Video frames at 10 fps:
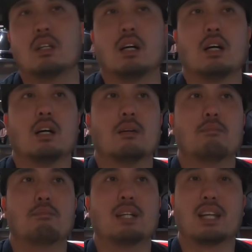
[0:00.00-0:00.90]

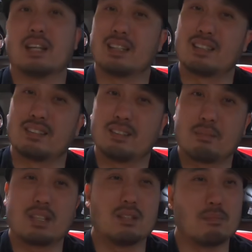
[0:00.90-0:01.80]
But again, that's
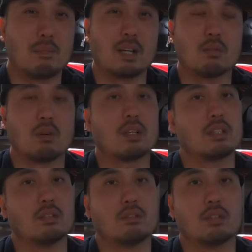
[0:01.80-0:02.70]
something you might want to
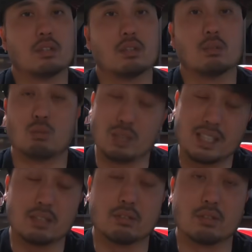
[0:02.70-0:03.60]
consider or
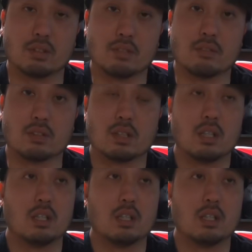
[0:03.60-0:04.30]
reconsider if you're